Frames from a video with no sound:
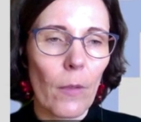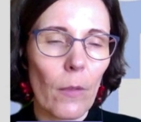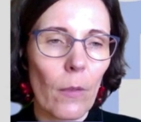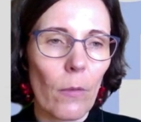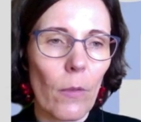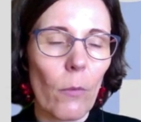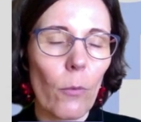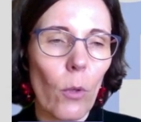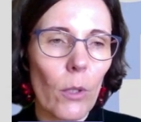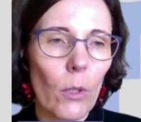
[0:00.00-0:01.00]

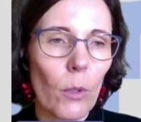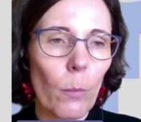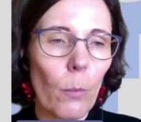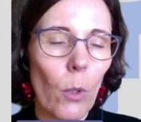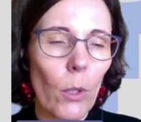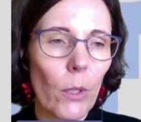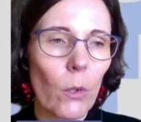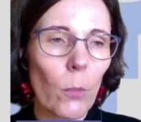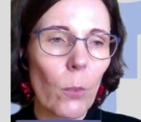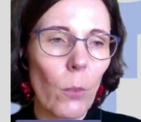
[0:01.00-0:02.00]
Therefore, it's
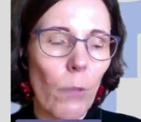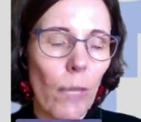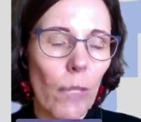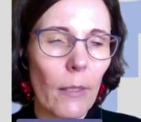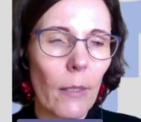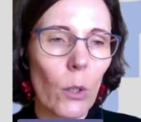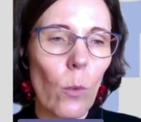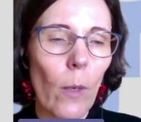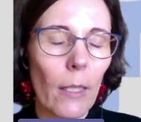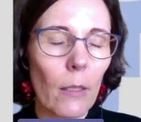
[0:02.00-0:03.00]
important to provide the
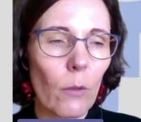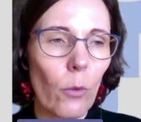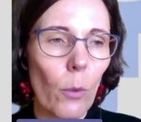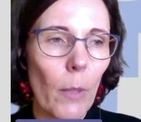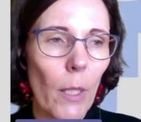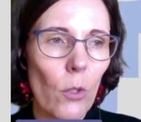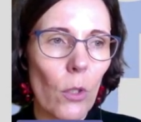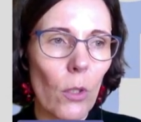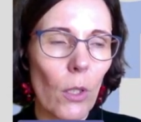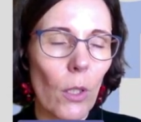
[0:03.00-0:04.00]
required
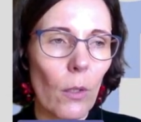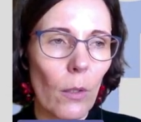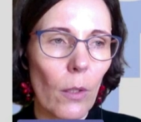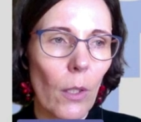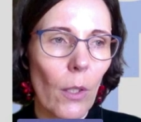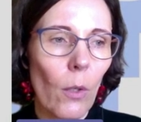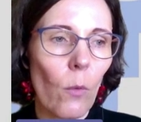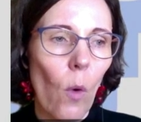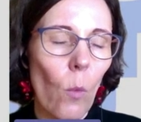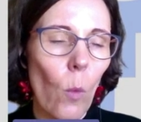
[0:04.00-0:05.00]
information
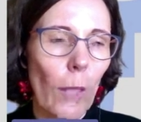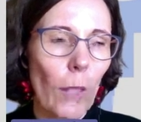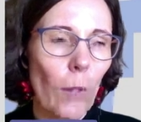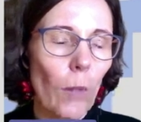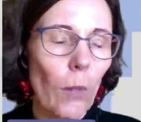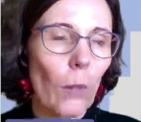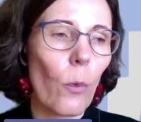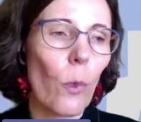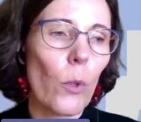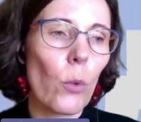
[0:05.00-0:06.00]
for one and
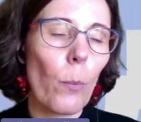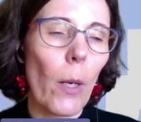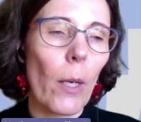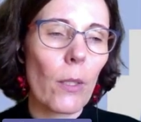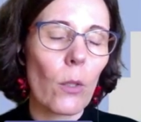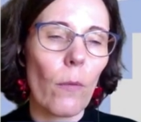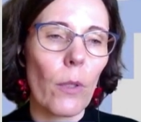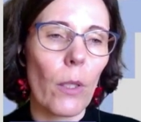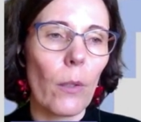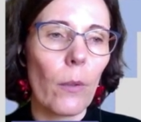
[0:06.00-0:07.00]
for two parts
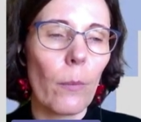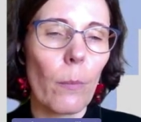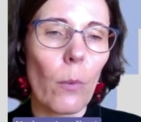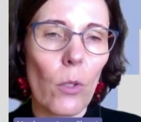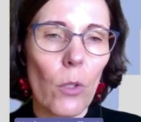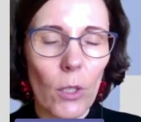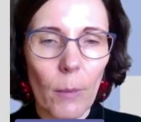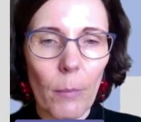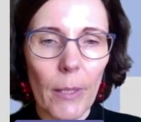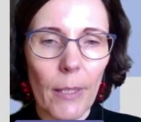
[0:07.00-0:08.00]
of the project
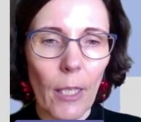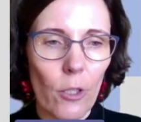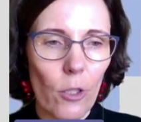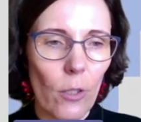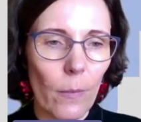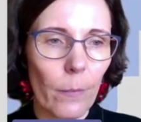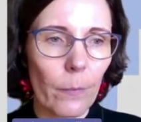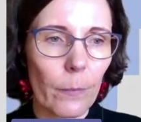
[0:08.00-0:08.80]
application.